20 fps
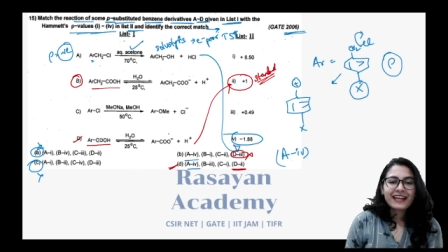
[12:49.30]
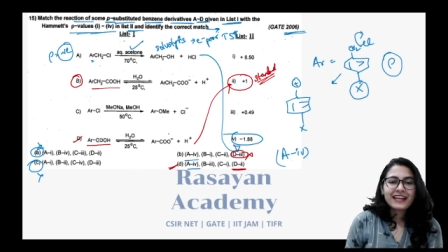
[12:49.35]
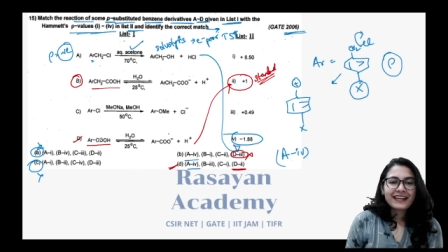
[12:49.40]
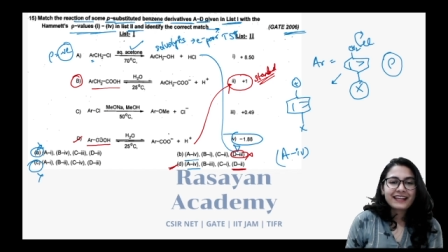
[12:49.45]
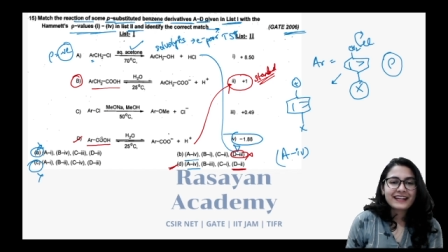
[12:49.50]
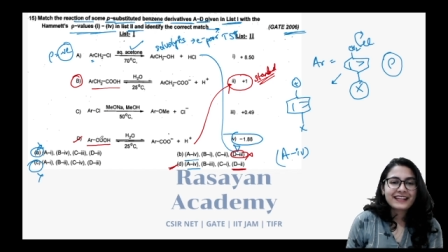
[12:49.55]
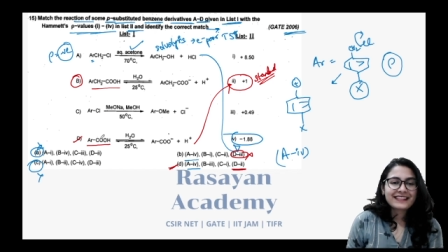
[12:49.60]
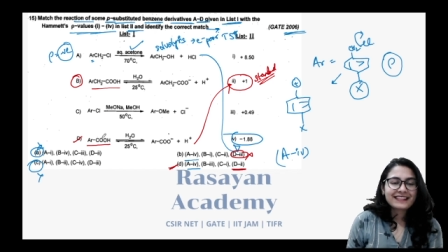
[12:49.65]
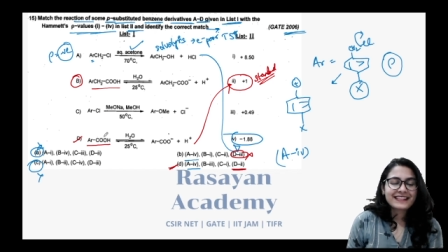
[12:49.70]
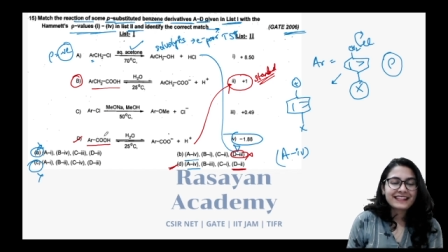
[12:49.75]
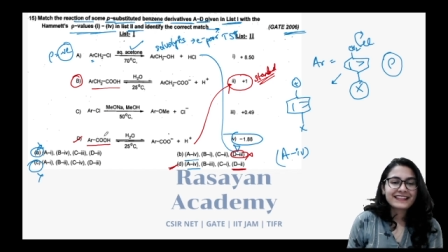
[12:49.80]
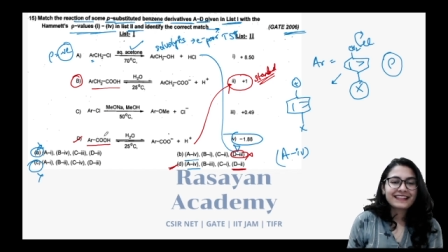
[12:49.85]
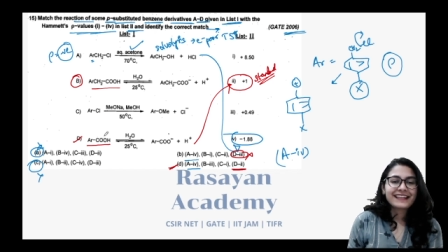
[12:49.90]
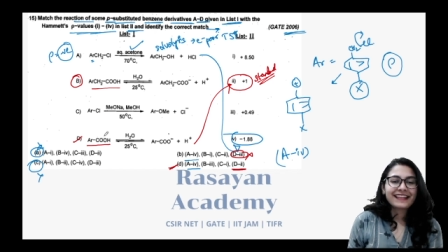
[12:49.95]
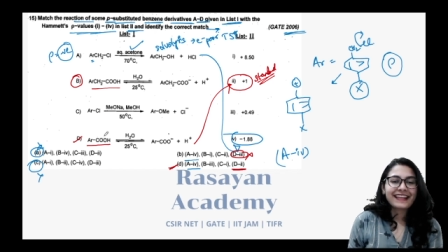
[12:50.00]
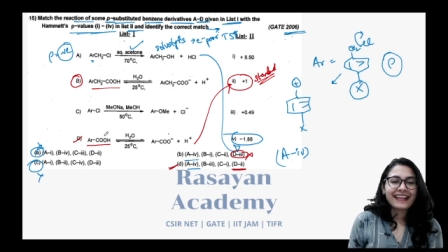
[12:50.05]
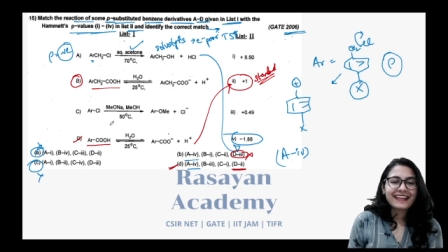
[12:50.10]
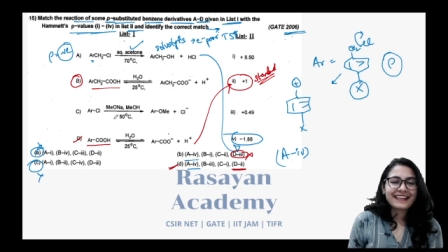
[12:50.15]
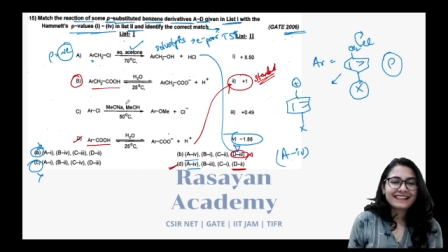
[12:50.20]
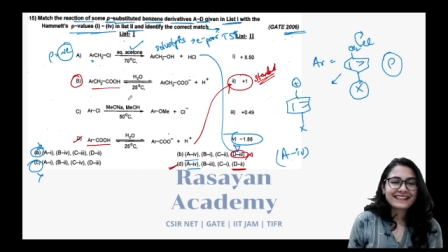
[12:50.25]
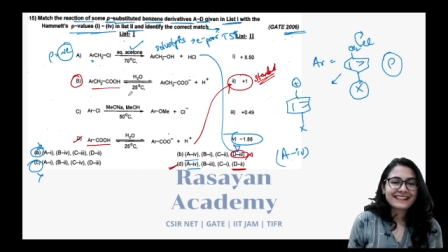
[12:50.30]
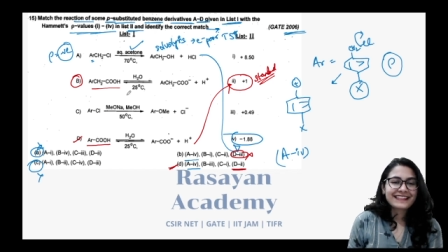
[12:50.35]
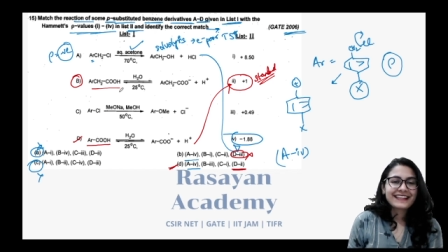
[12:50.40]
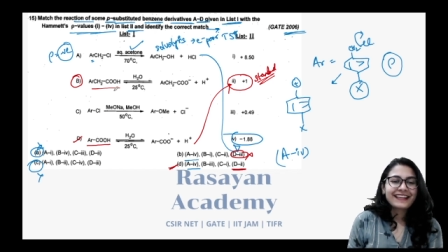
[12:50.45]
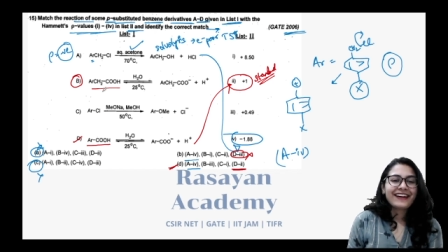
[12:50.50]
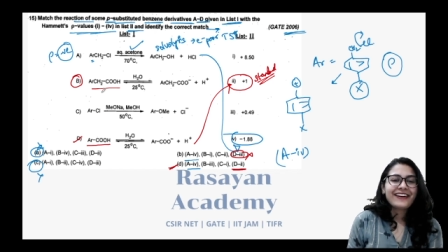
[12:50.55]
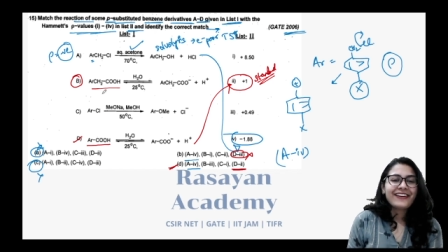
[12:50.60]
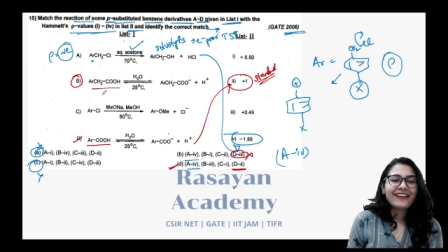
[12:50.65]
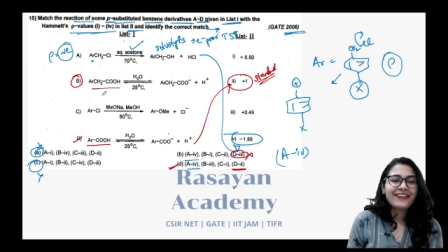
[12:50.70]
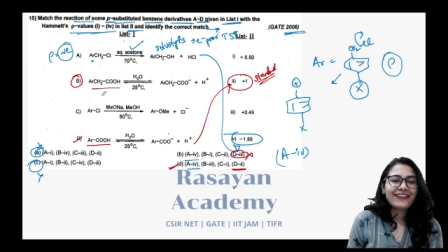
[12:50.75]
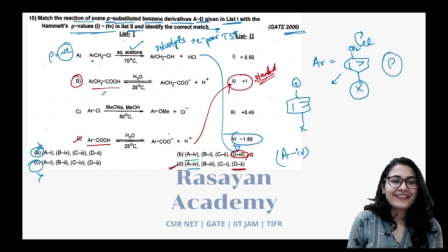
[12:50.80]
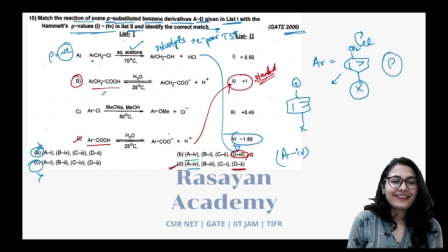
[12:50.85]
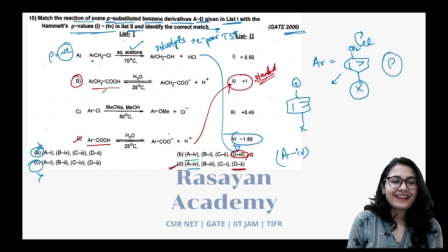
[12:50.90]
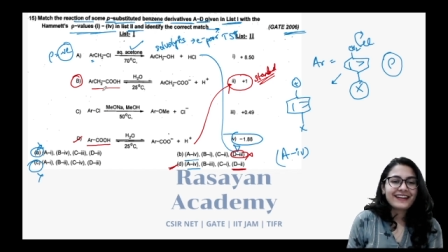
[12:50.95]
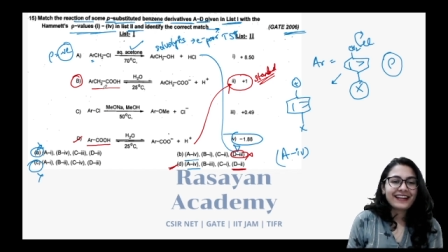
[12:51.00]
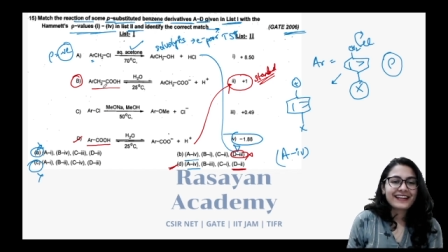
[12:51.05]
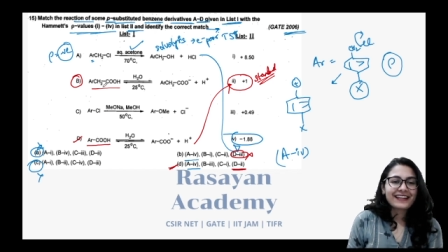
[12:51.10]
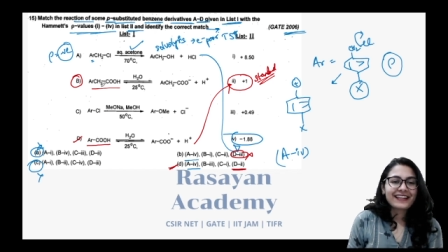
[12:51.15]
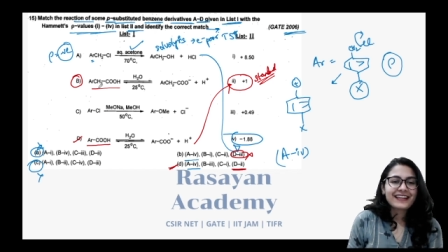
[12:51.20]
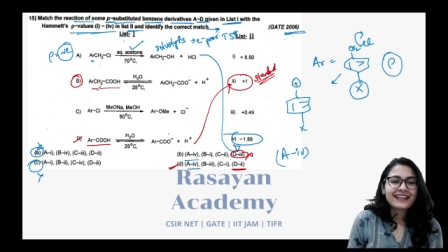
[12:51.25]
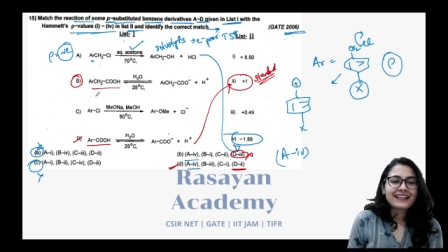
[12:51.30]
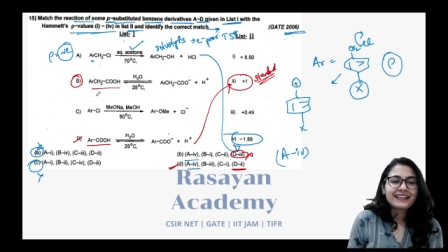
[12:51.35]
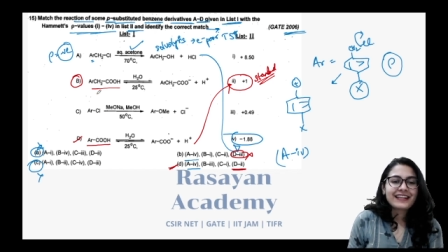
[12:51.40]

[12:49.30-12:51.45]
resting the case. All right.